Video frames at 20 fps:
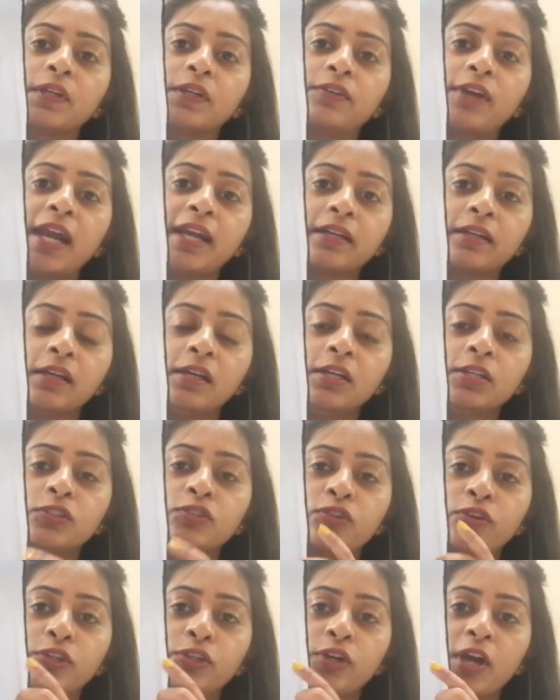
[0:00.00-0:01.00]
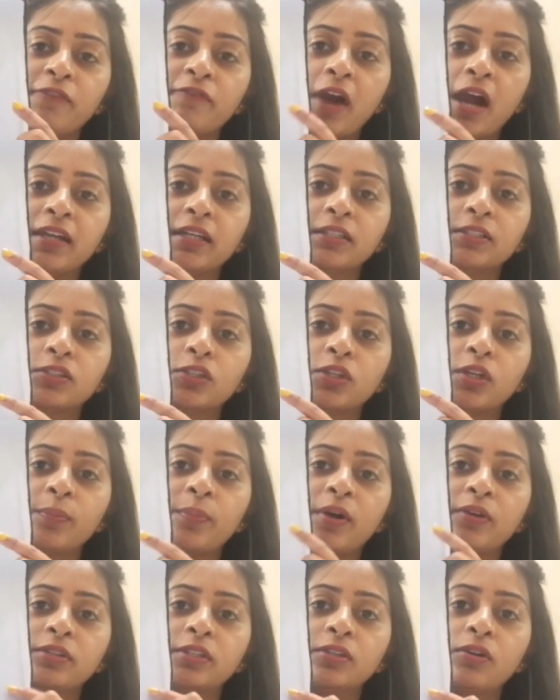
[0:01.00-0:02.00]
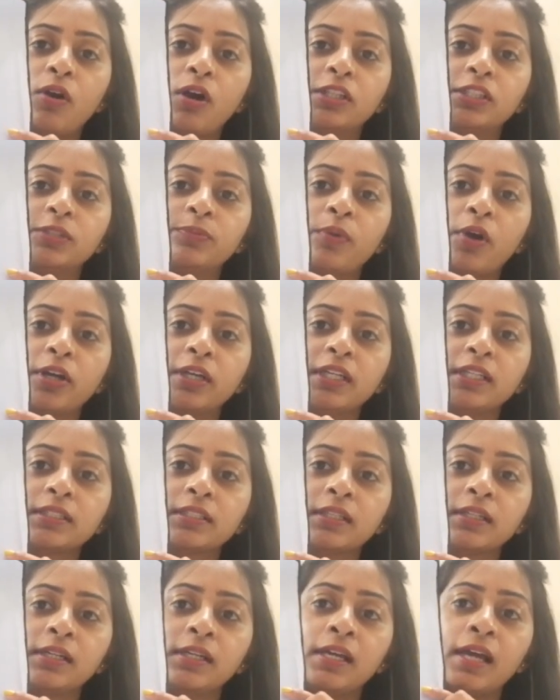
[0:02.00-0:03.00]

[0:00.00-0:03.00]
Right, so you have understood about the Golgi bodies,